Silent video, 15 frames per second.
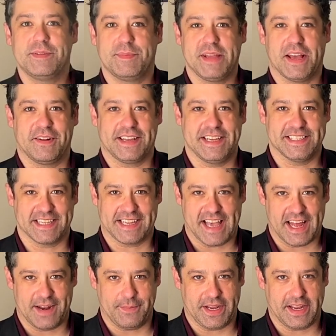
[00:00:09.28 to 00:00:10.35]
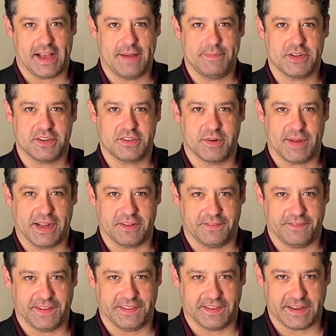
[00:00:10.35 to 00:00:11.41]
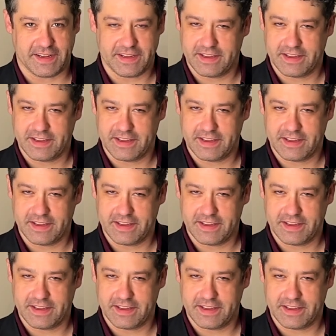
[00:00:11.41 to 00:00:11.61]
Pianokeys Academy. I'm Dr. Michael Finlay.